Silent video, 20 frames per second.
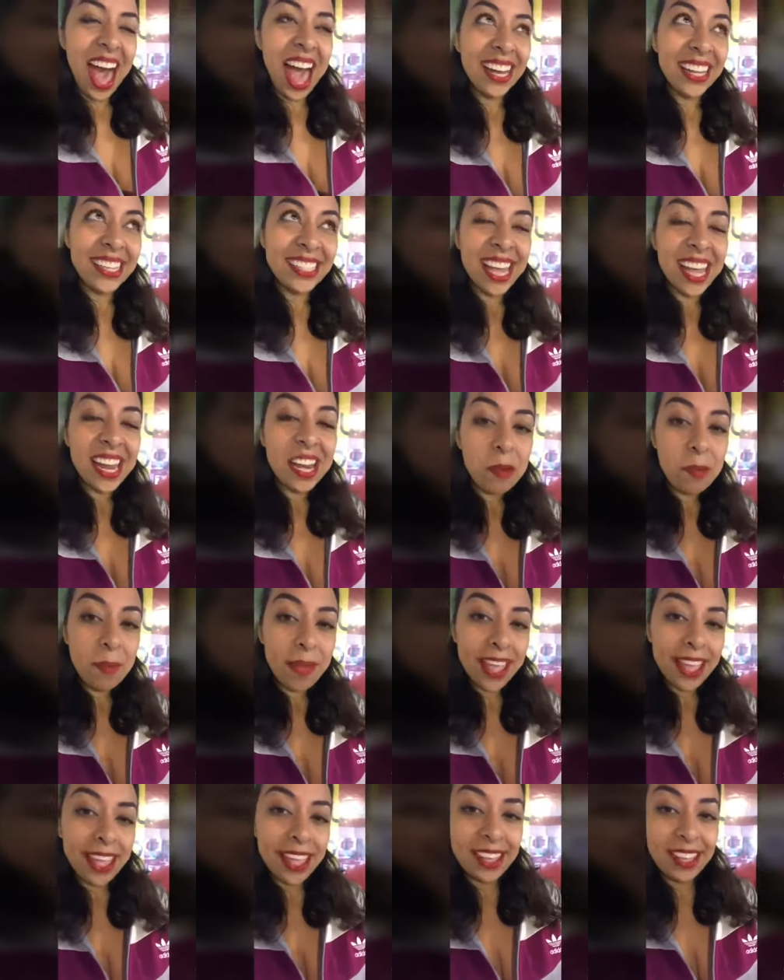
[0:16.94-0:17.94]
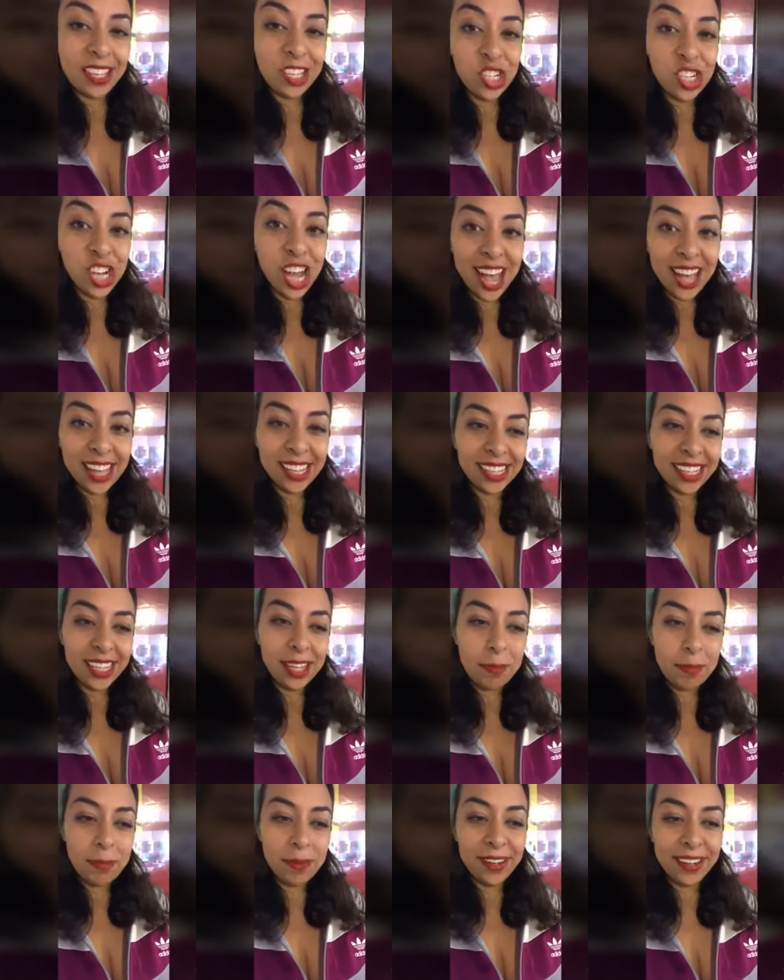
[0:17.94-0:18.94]
I decided to make
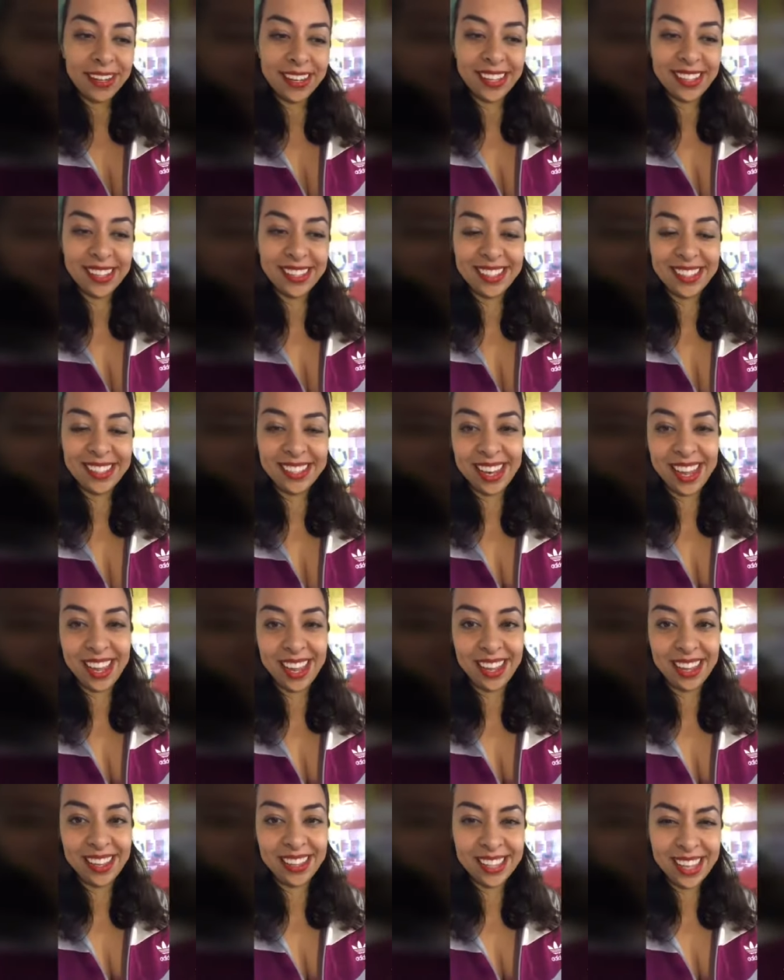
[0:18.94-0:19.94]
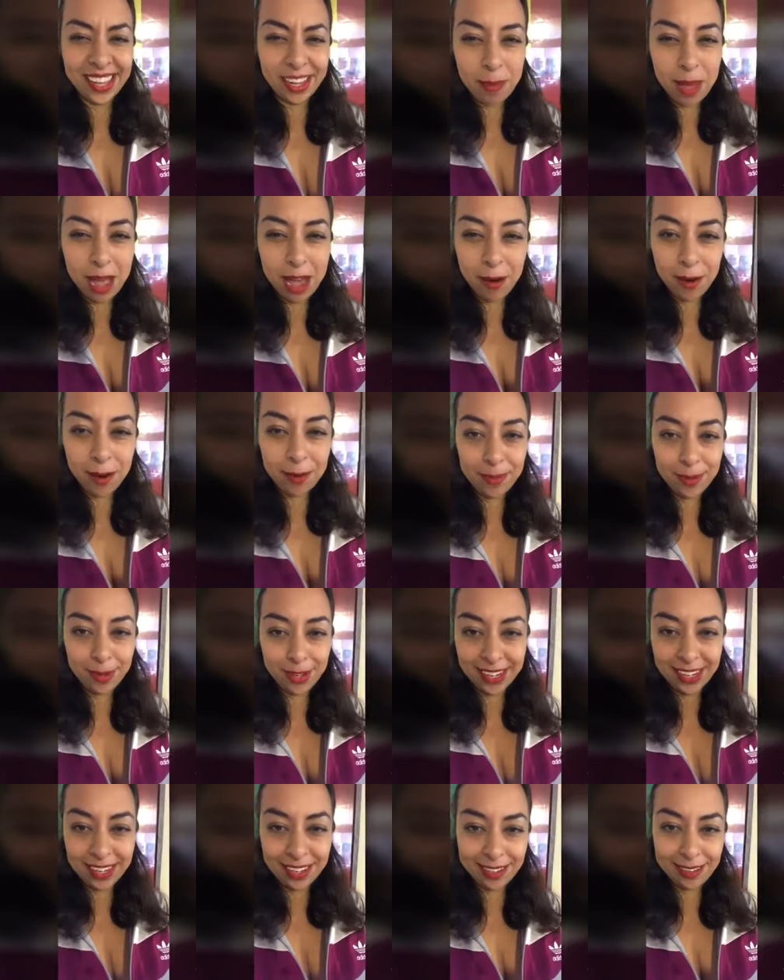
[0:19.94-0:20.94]
chocolate pudding today. It's like a power
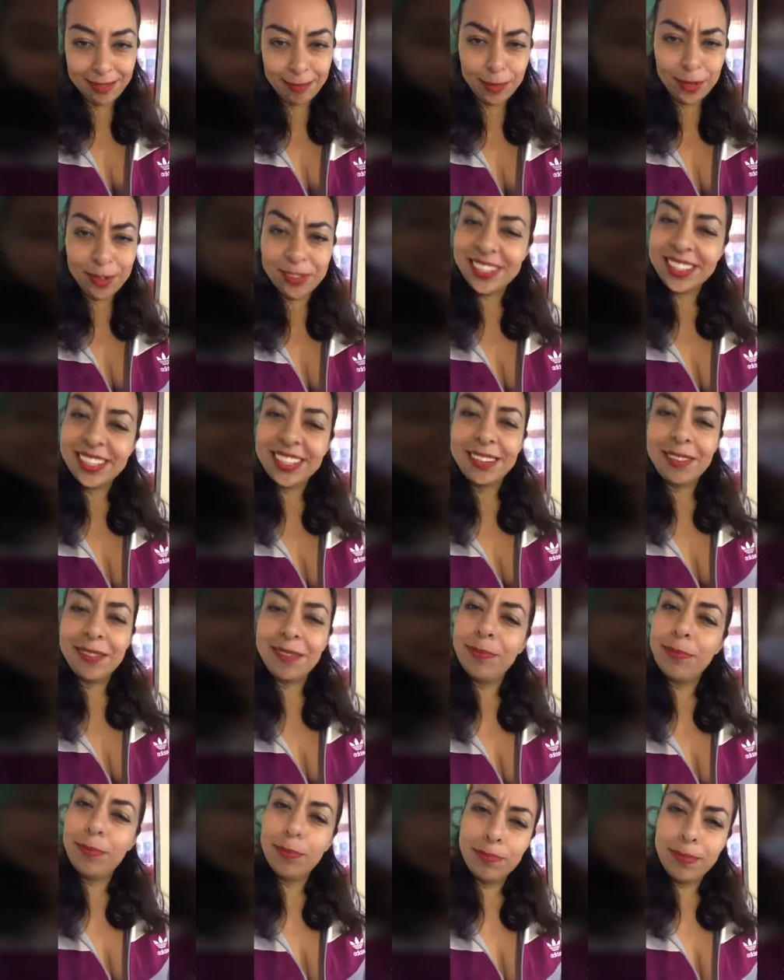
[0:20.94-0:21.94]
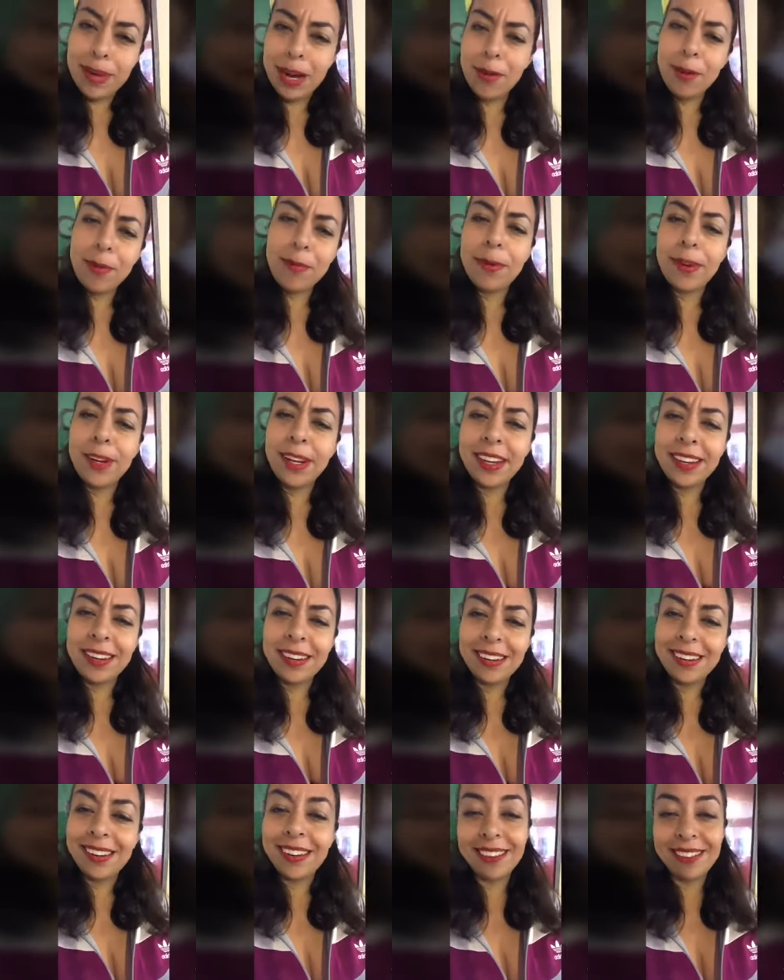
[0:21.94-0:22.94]
pudding, protein power
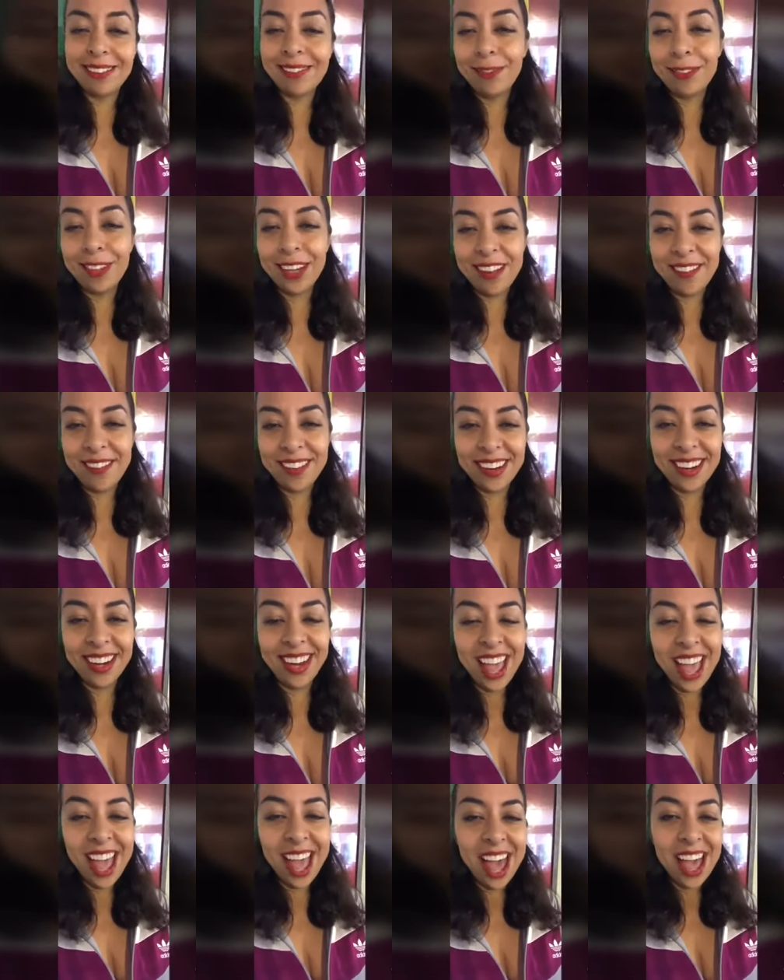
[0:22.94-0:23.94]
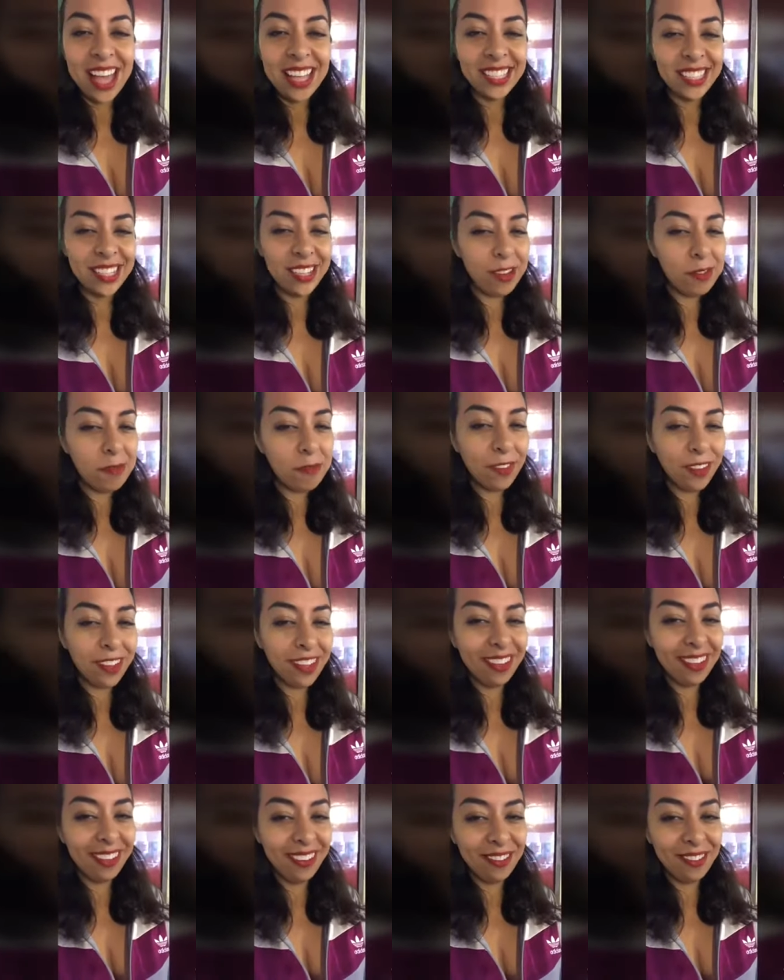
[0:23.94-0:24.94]
pudding, uh, whatever. It's good for
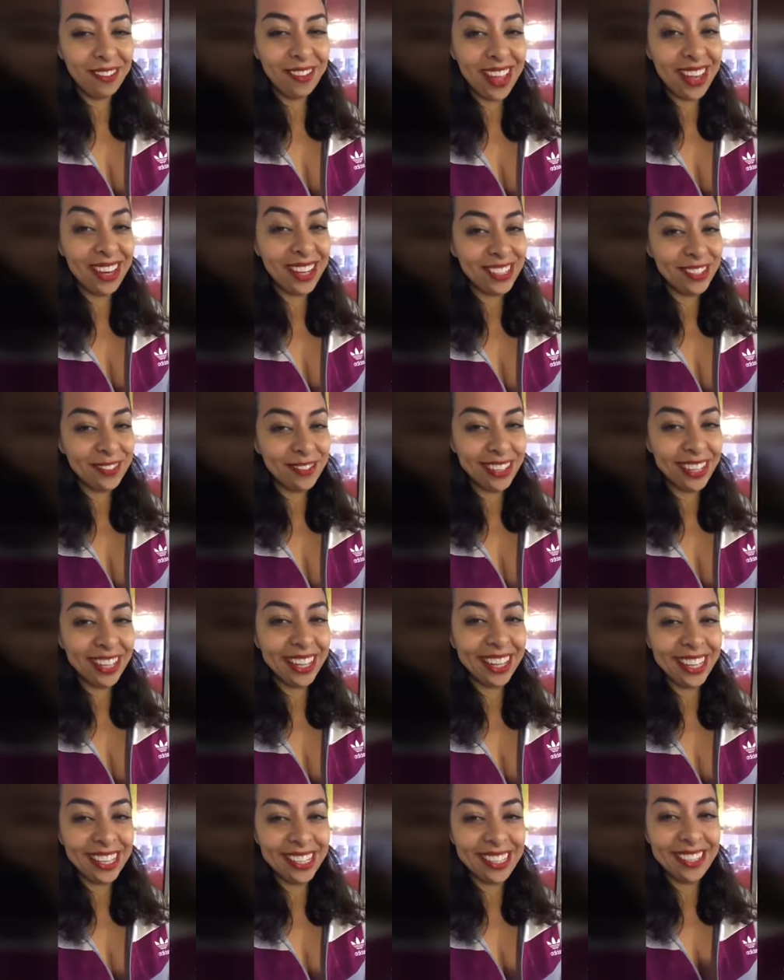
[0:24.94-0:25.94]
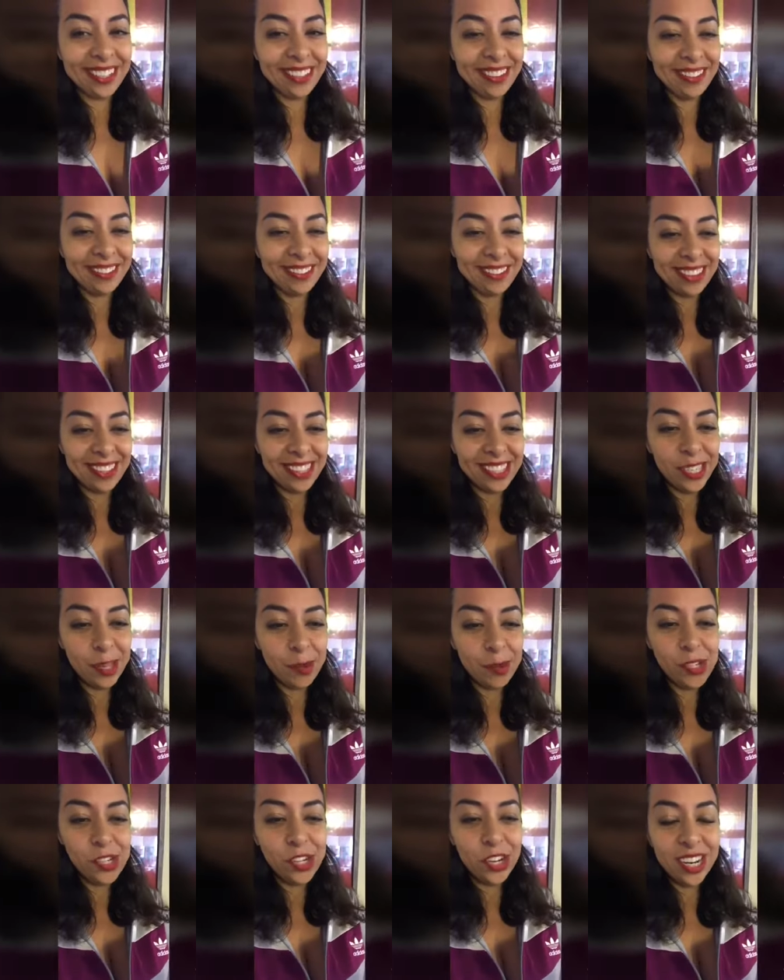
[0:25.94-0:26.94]
you and it's really good too.
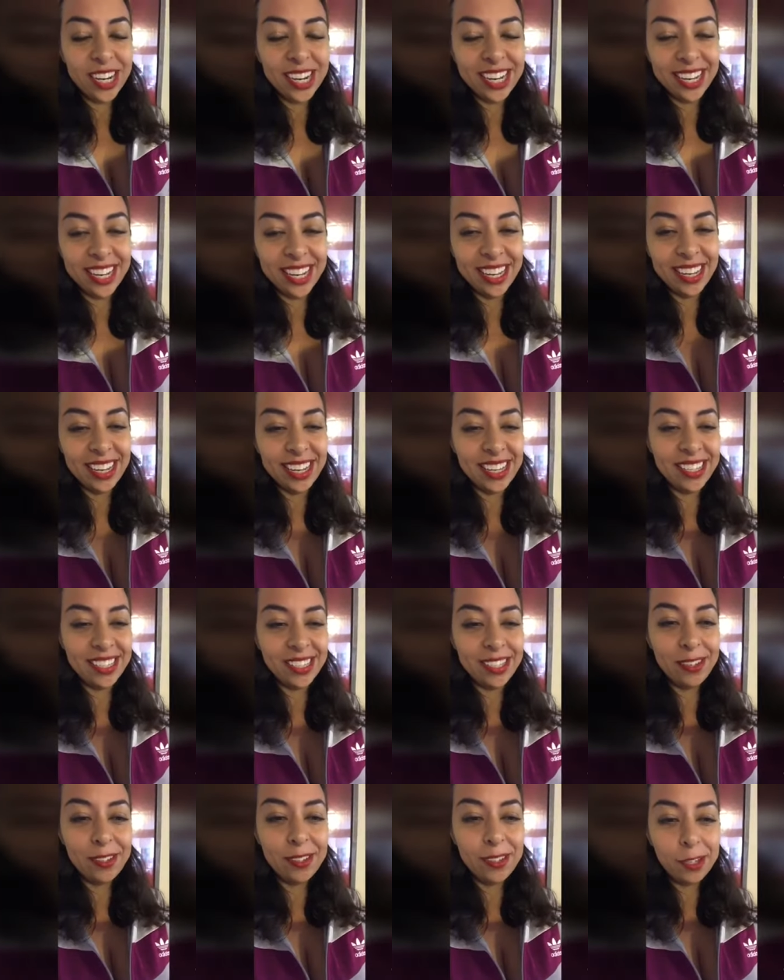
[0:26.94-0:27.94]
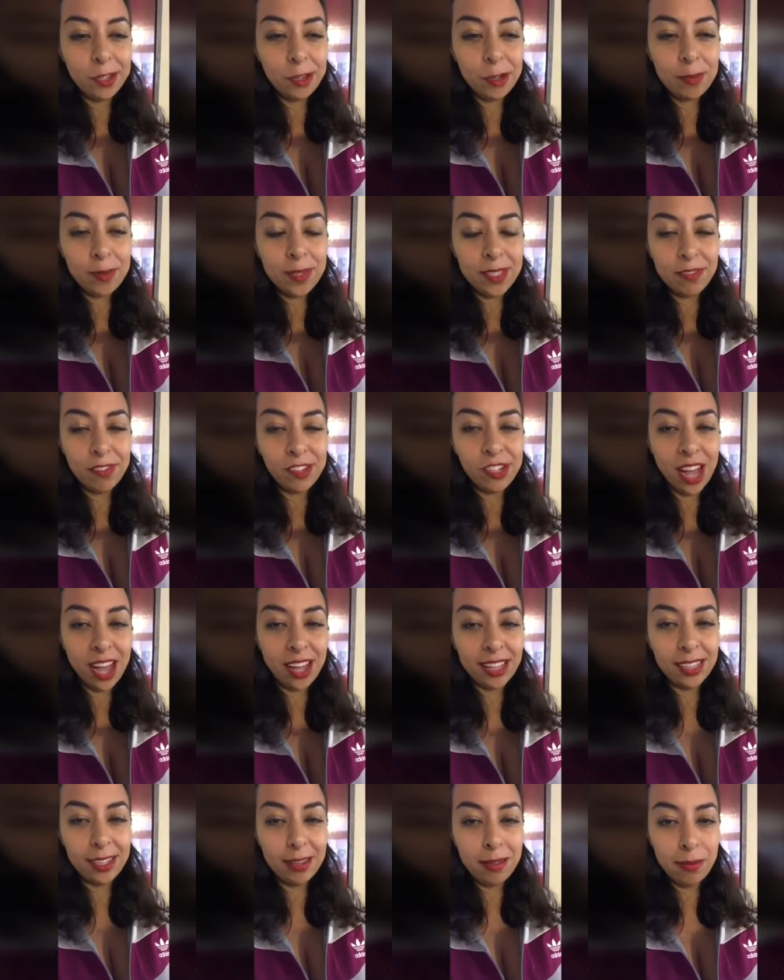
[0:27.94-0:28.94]
So what you're gonna need is two scoops of
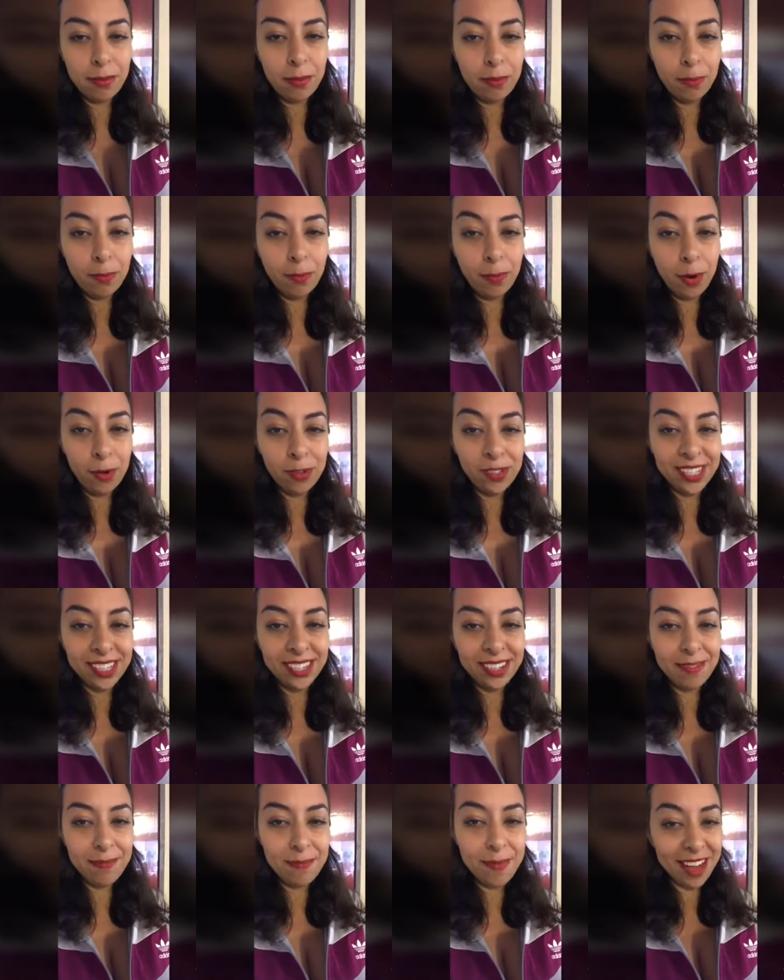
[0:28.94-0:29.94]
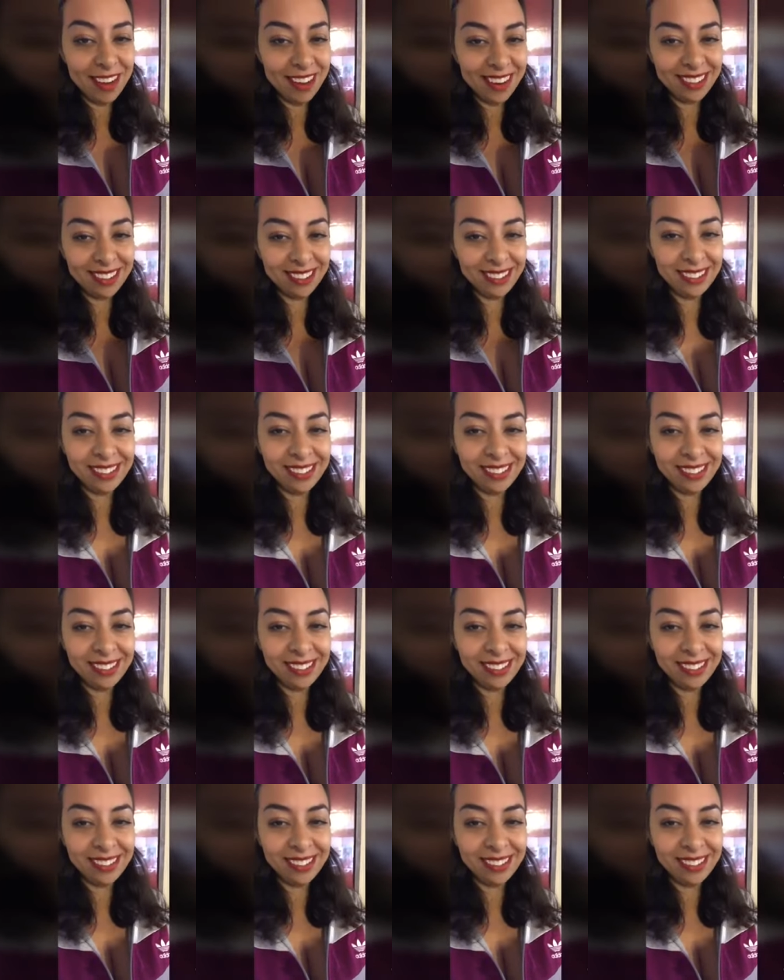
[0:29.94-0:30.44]
chocolate protein powder,